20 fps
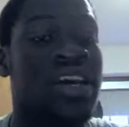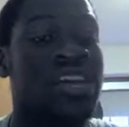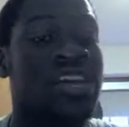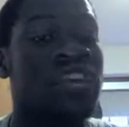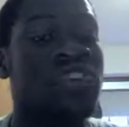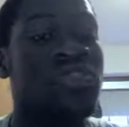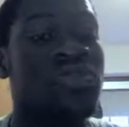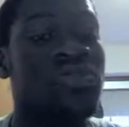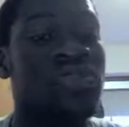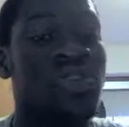
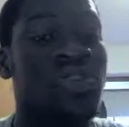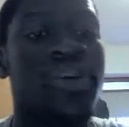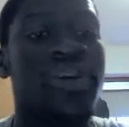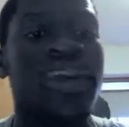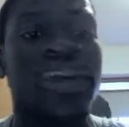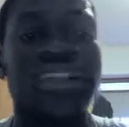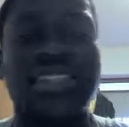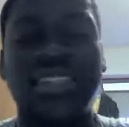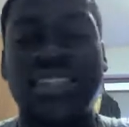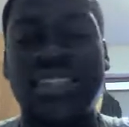Two
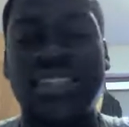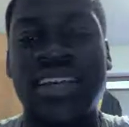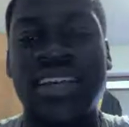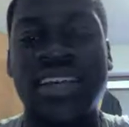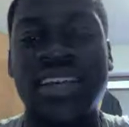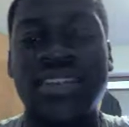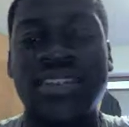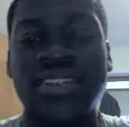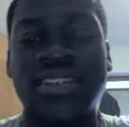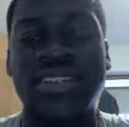crazy
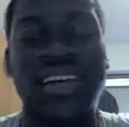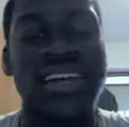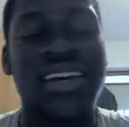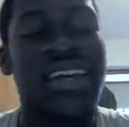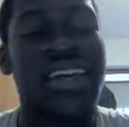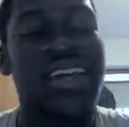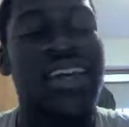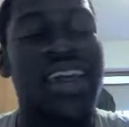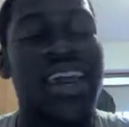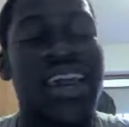sits,
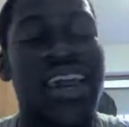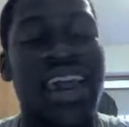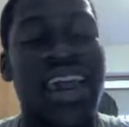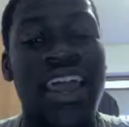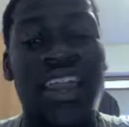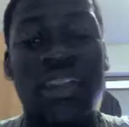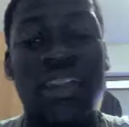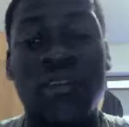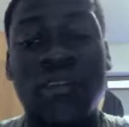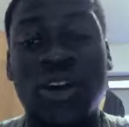
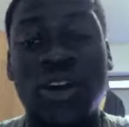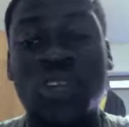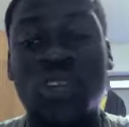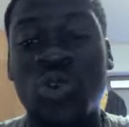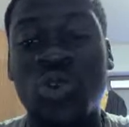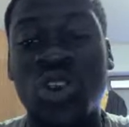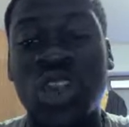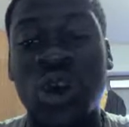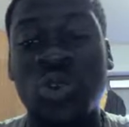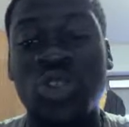and the first
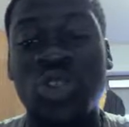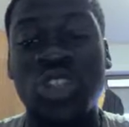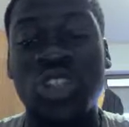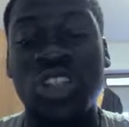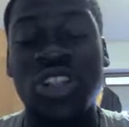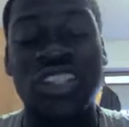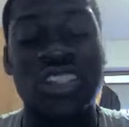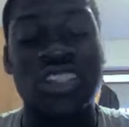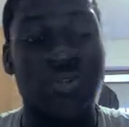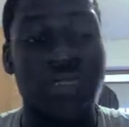one I want you to
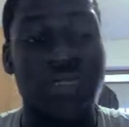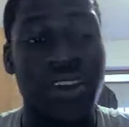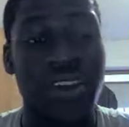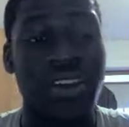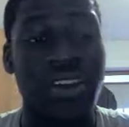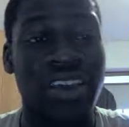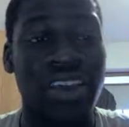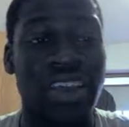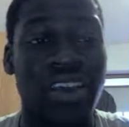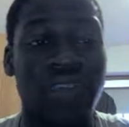listen
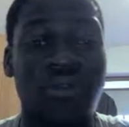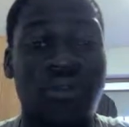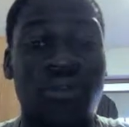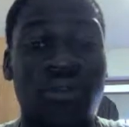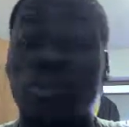very carefully.